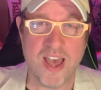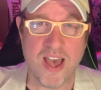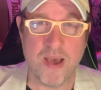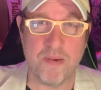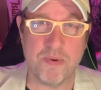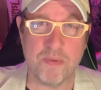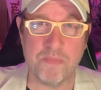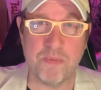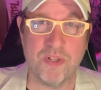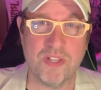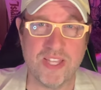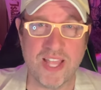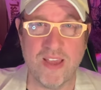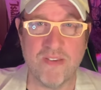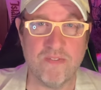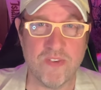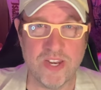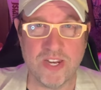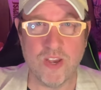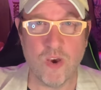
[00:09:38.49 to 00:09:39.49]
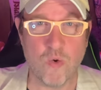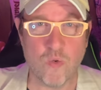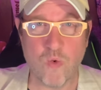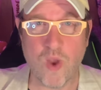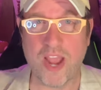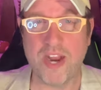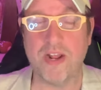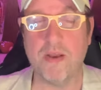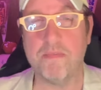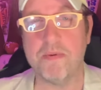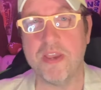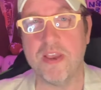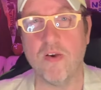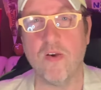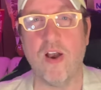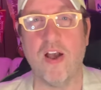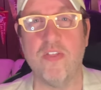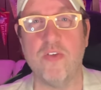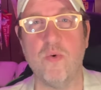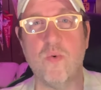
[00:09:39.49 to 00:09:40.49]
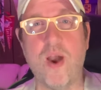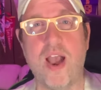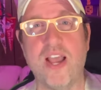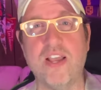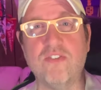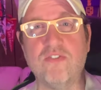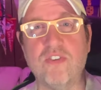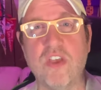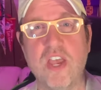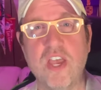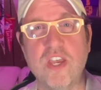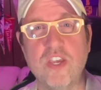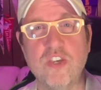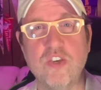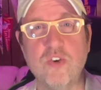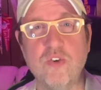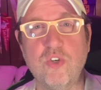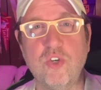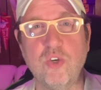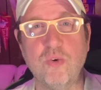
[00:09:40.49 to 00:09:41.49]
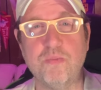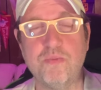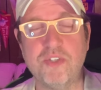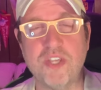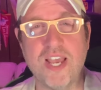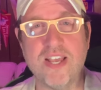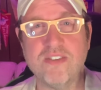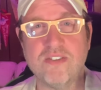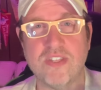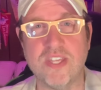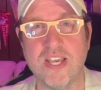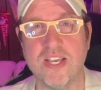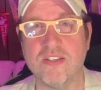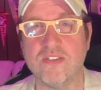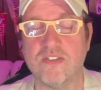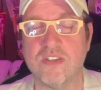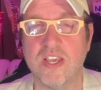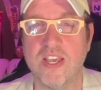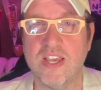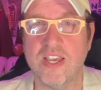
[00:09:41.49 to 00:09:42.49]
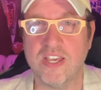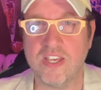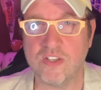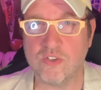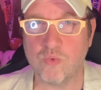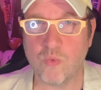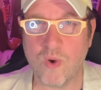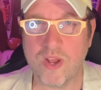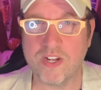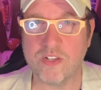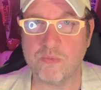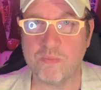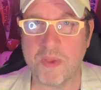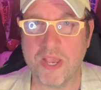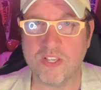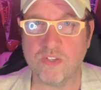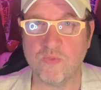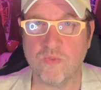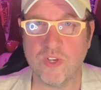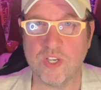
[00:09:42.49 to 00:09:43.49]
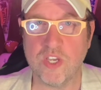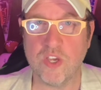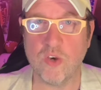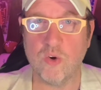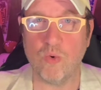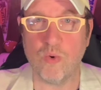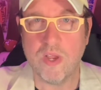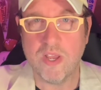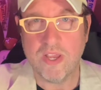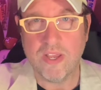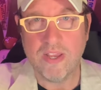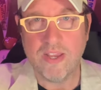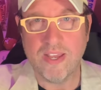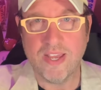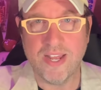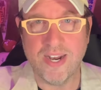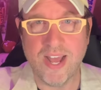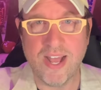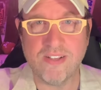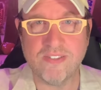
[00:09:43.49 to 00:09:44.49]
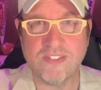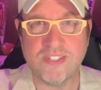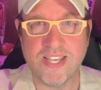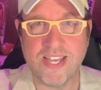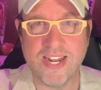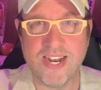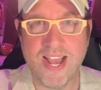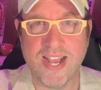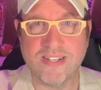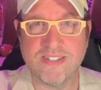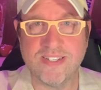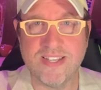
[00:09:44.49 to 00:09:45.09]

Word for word: I'm going to put that video right up here. Otherwise, YouTube says this is what is best for you, and I'll see you next